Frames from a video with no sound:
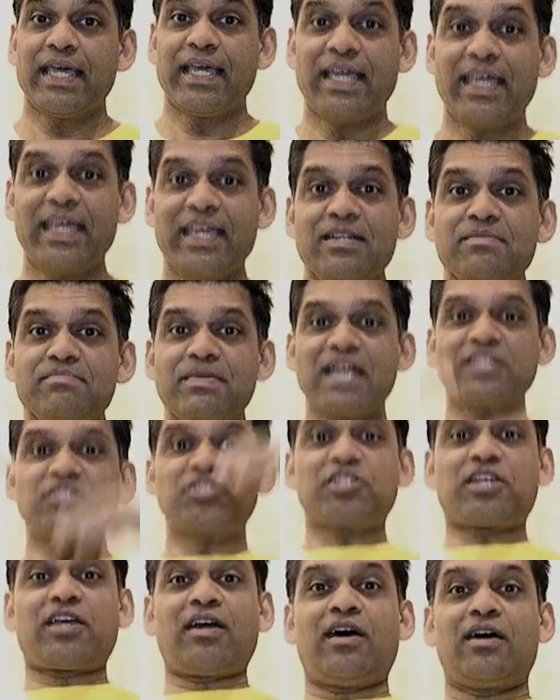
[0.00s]

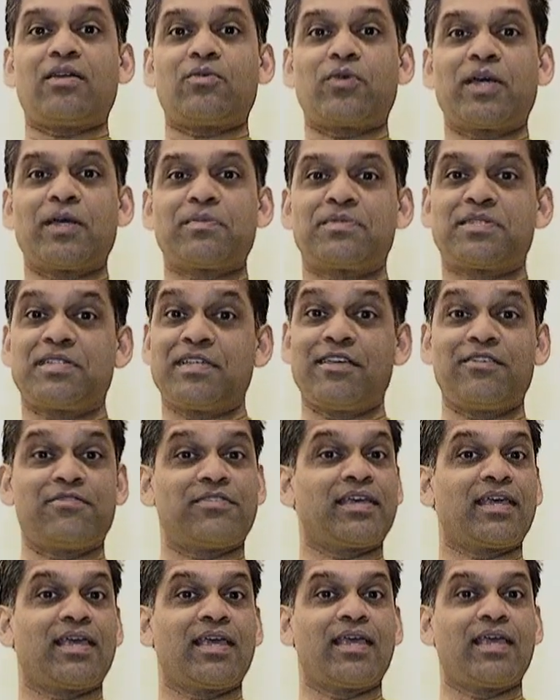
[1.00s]
Inmagicart Web
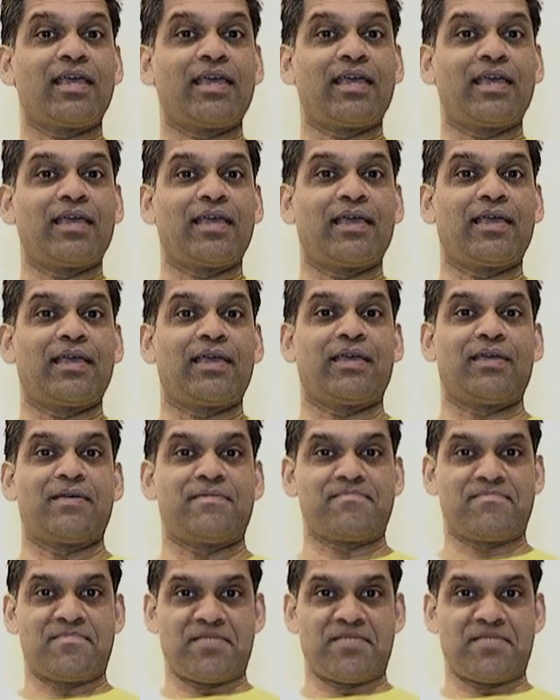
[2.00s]
TV.